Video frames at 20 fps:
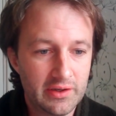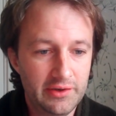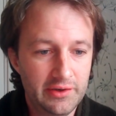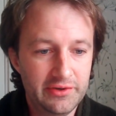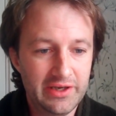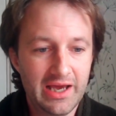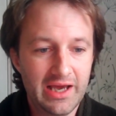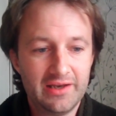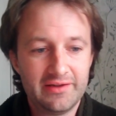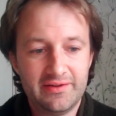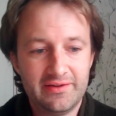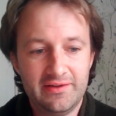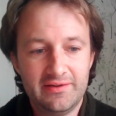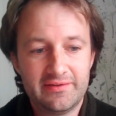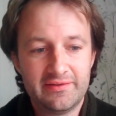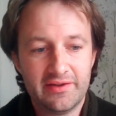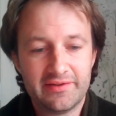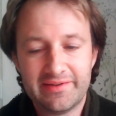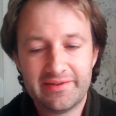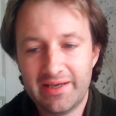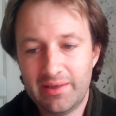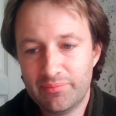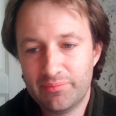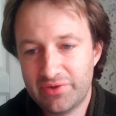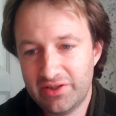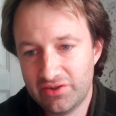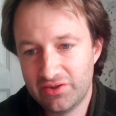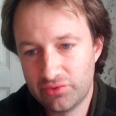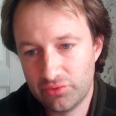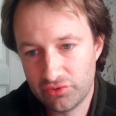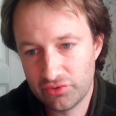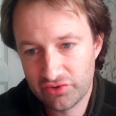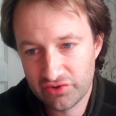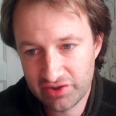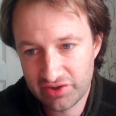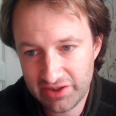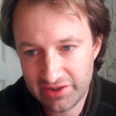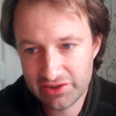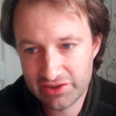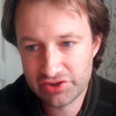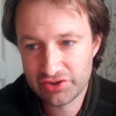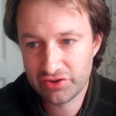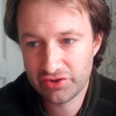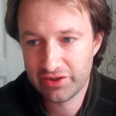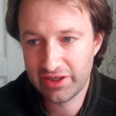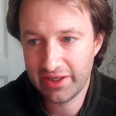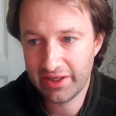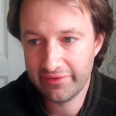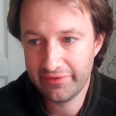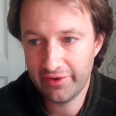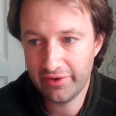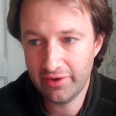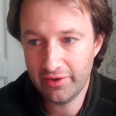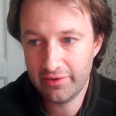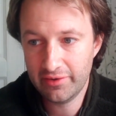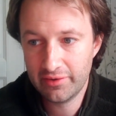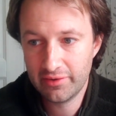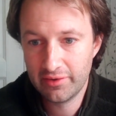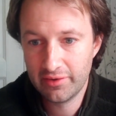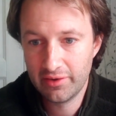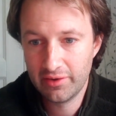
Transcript: reality is attempting to stitch together